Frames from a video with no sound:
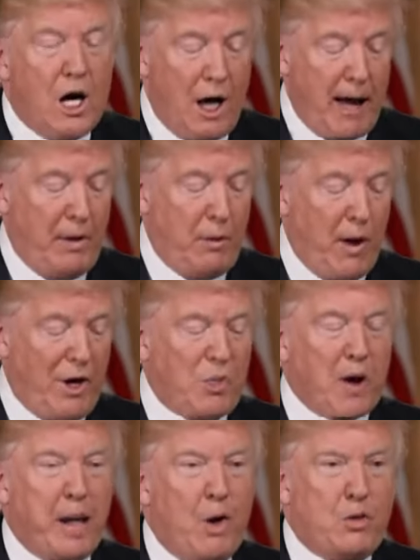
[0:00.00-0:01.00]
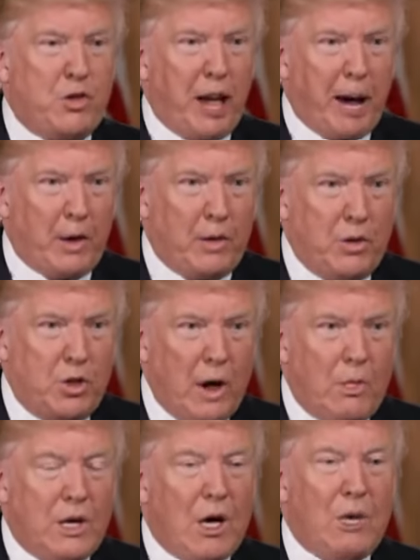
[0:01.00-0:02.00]
I don't know. Why don't skeletons
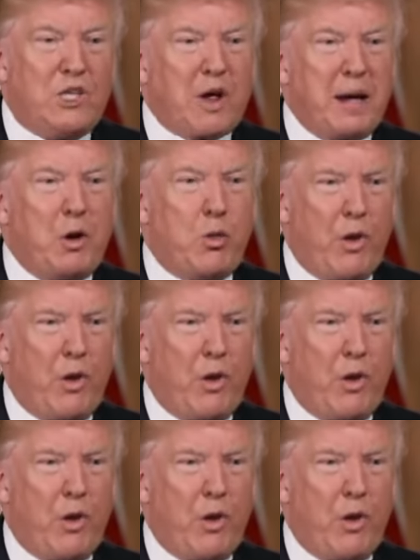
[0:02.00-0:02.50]
ever go trick or